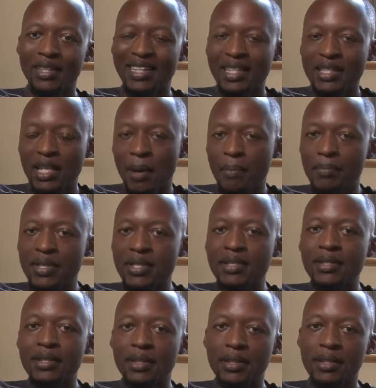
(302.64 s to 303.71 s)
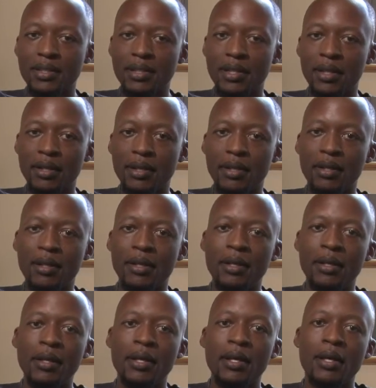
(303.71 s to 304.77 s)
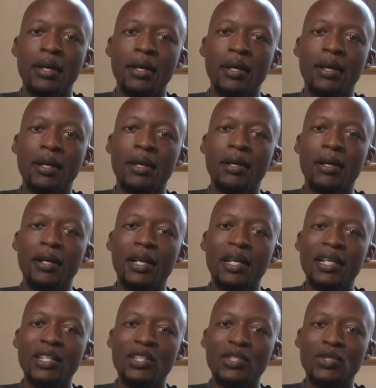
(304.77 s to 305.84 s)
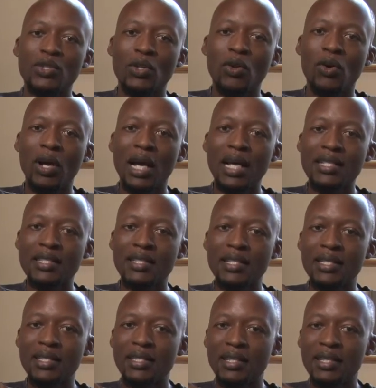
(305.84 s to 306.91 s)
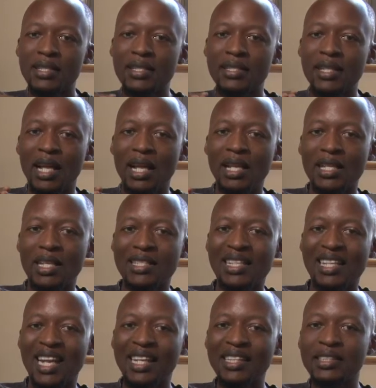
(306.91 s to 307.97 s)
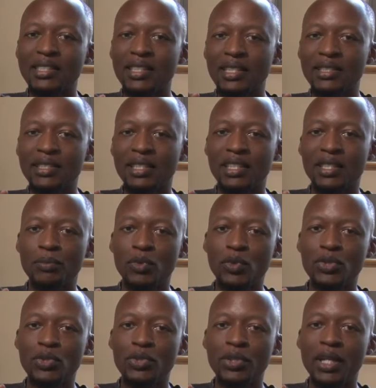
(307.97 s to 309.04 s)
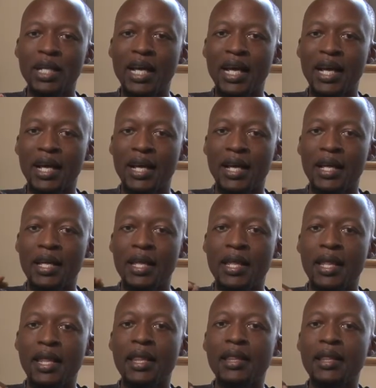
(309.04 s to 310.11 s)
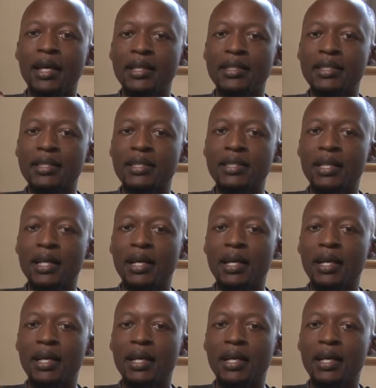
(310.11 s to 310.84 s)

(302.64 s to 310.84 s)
That's a beat in the scene. So long as there's a slight change in emotion, that's